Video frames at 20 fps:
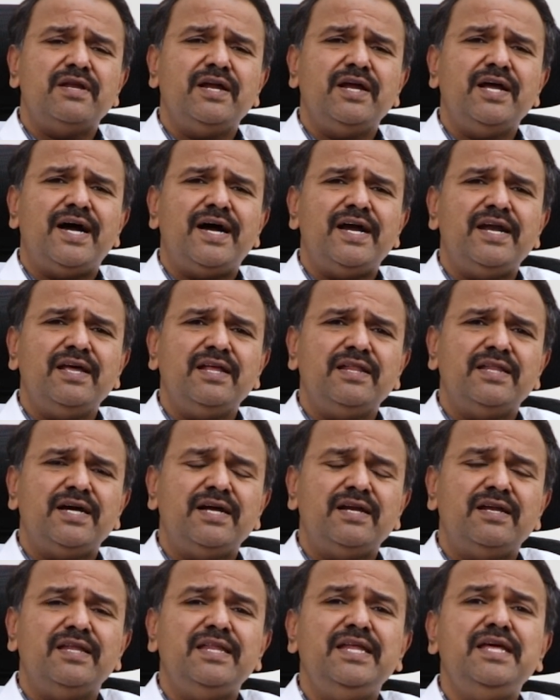regarding
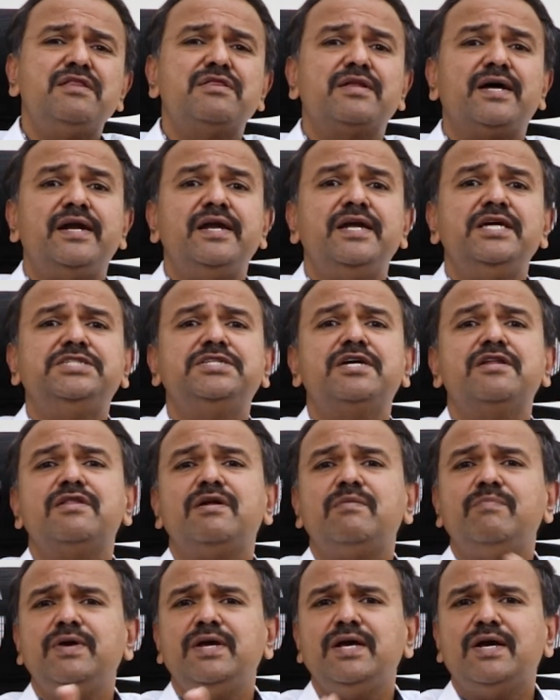that these conditions
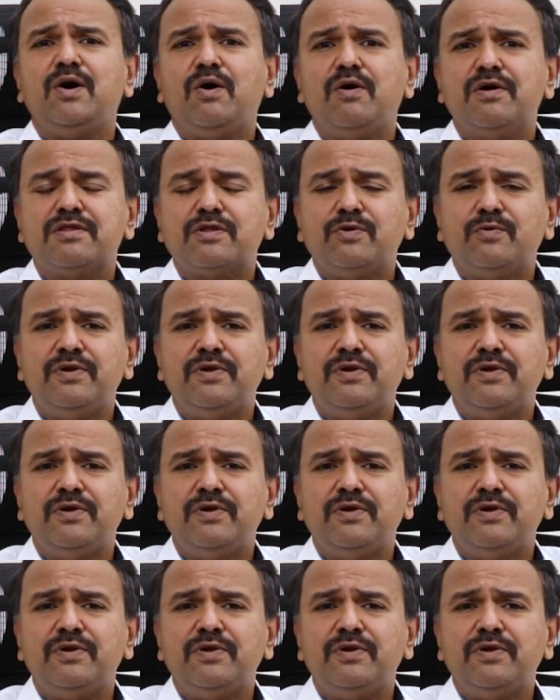are being caused